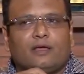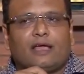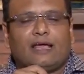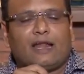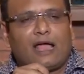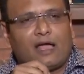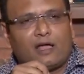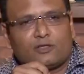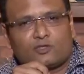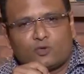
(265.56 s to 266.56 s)
And
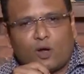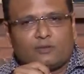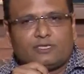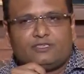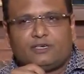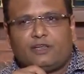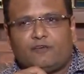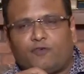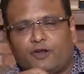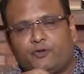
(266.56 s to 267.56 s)
throughout this journey of
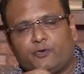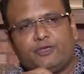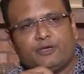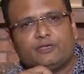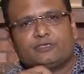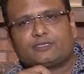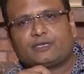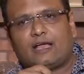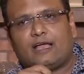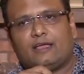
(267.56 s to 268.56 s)
42 years,
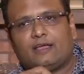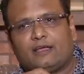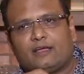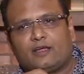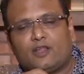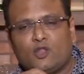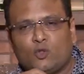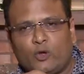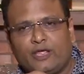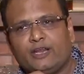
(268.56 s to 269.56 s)
I
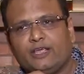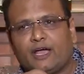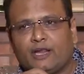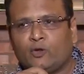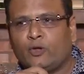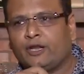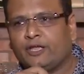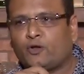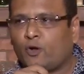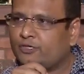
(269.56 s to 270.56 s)
knowingly, unknowingly,
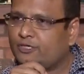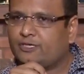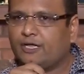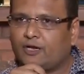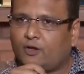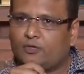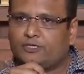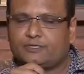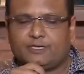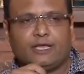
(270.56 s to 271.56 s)
consciously,
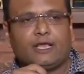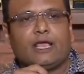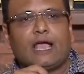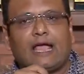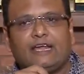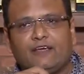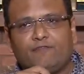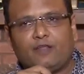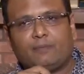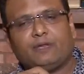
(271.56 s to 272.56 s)
unconsciously, I
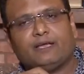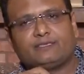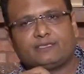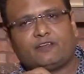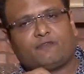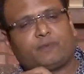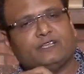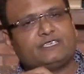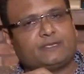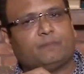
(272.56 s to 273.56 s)
developed a set of
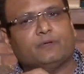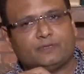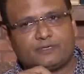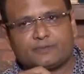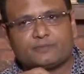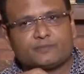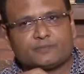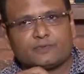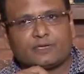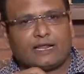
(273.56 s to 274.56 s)
principles,
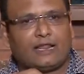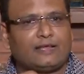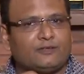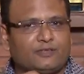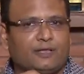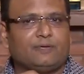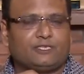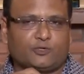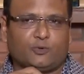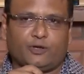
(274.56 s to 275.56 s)
and I like to tell my
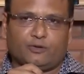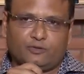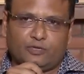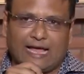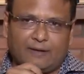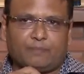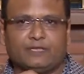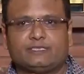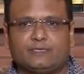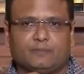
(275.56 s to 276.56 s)
story on that
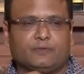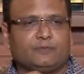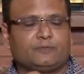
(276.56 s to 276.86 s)
principle